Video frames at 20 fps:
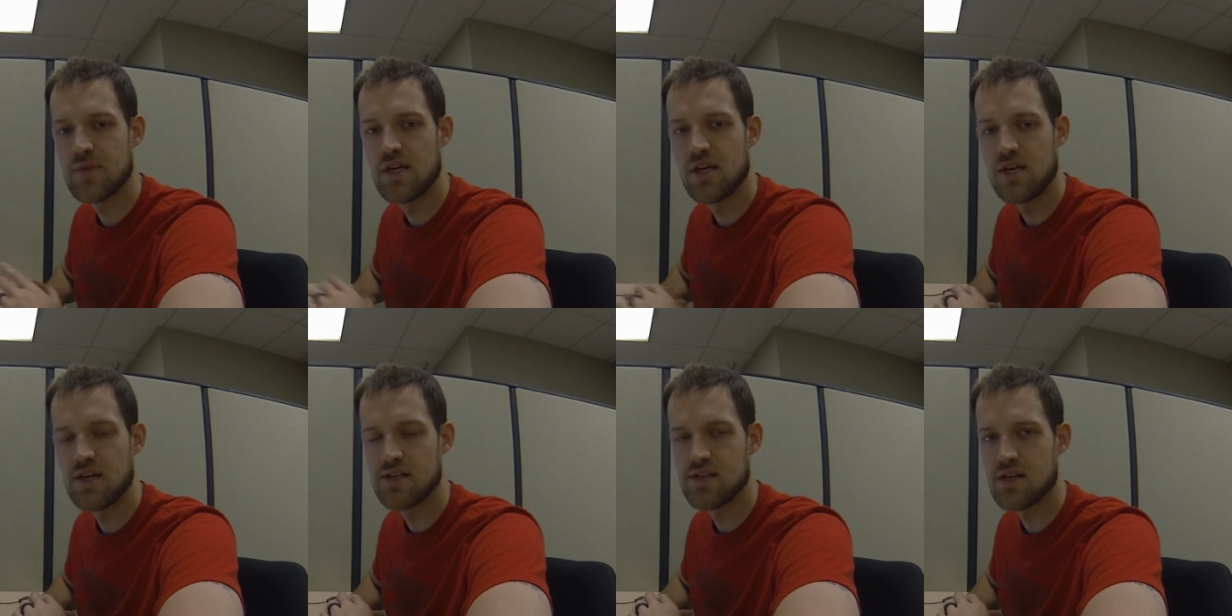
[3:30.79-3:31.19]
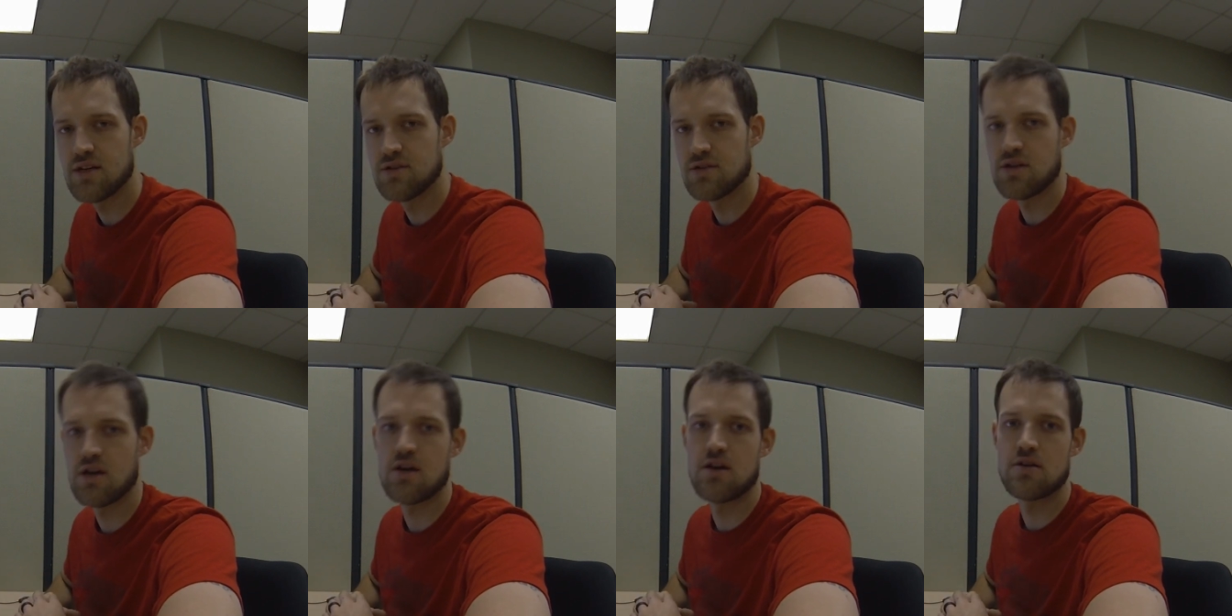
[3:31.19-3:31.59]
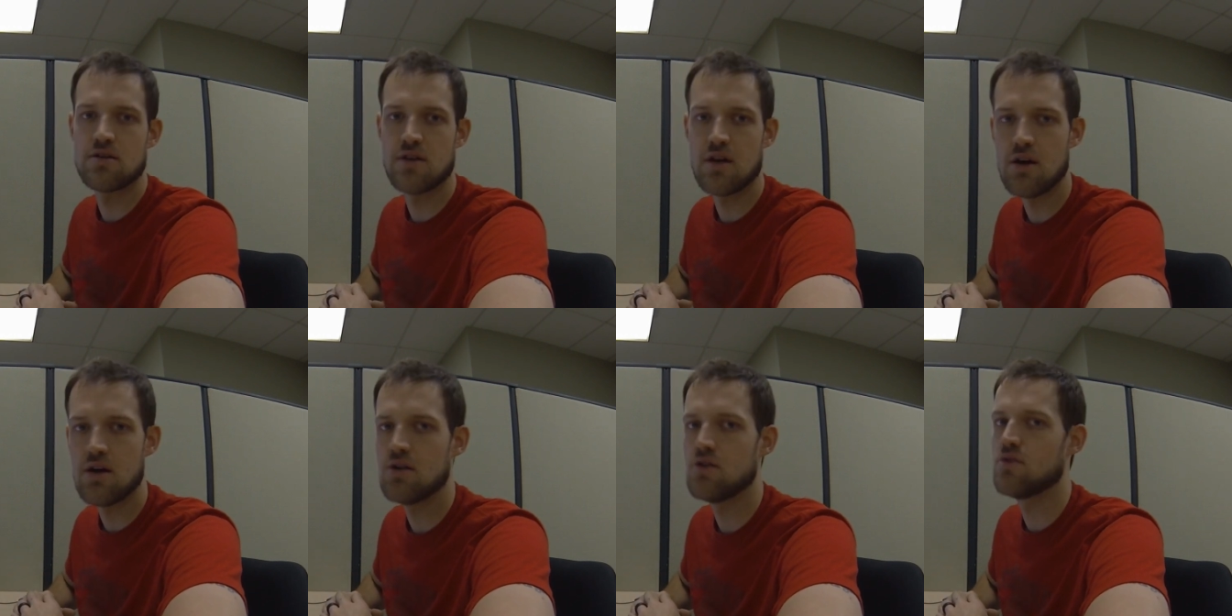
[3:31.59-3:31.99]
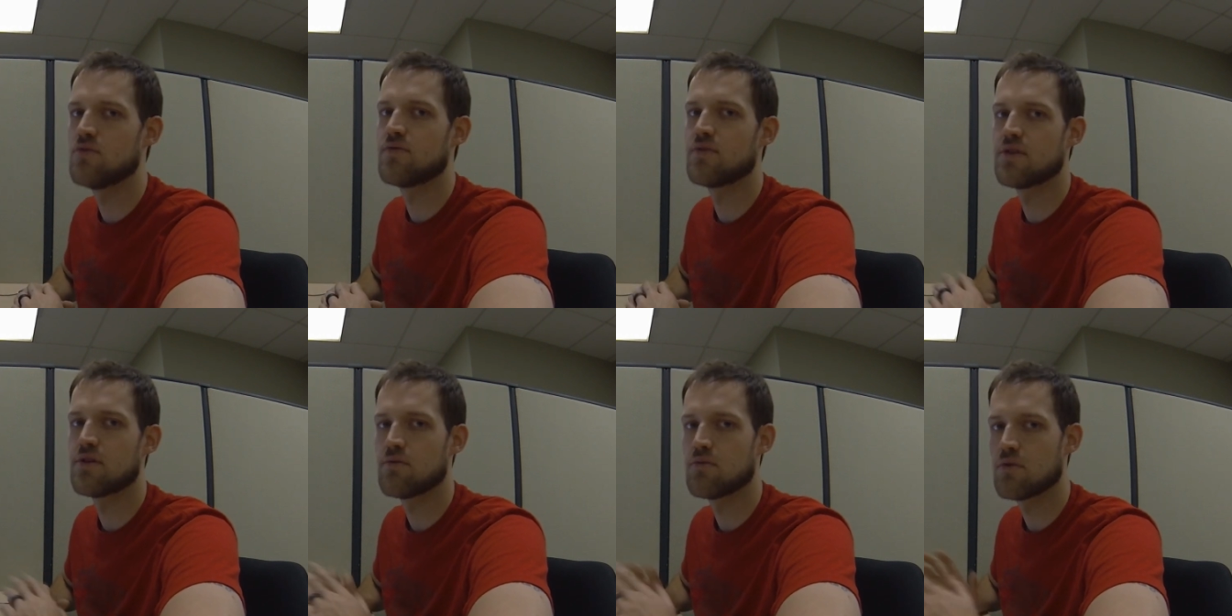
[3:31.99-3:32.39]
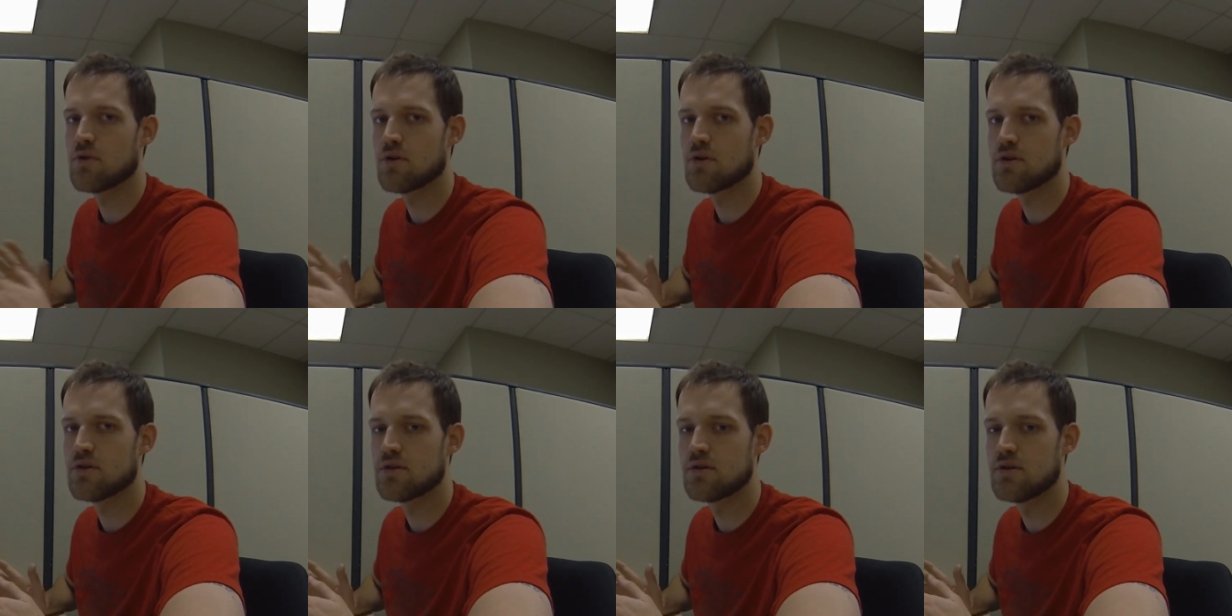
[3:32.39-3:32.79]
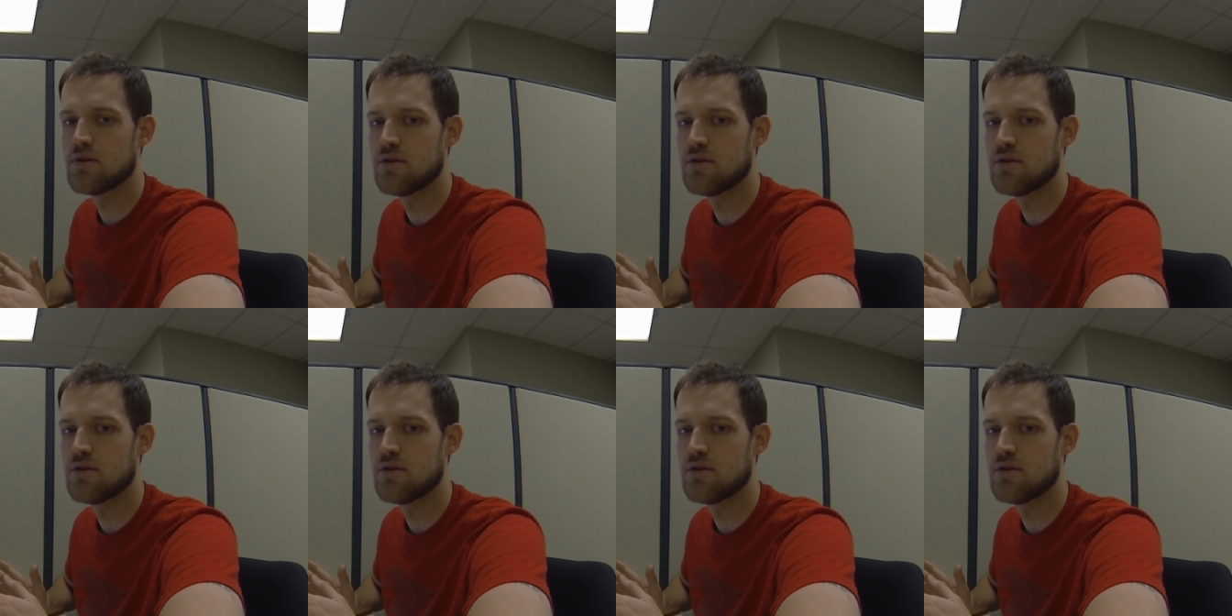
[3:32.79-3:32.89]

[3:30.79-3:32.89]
He sells cars all over the world.